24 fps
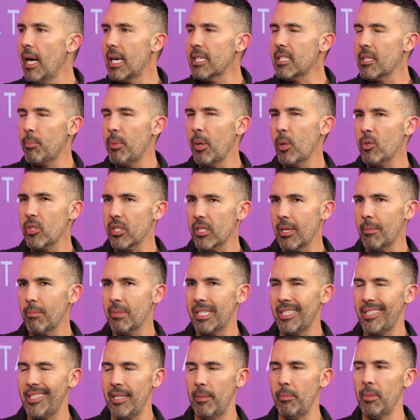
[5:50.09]
I suppose some
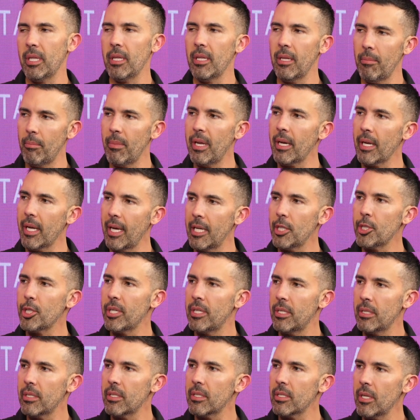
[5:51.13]
stimulant
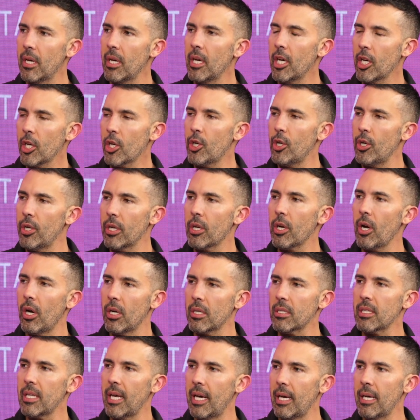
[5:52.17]
medications could
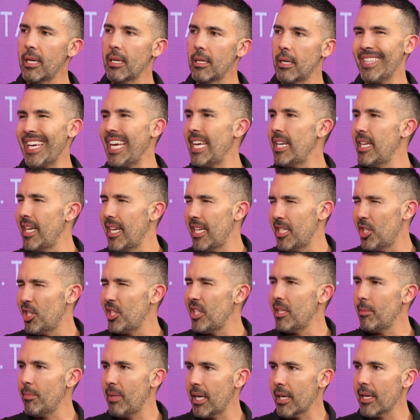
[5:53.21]
cause that,
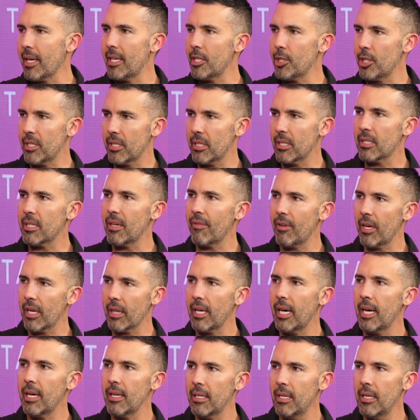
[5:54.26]
ADHD medications and stuff
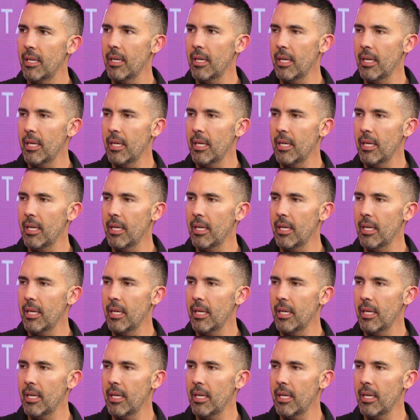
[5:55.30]
like that.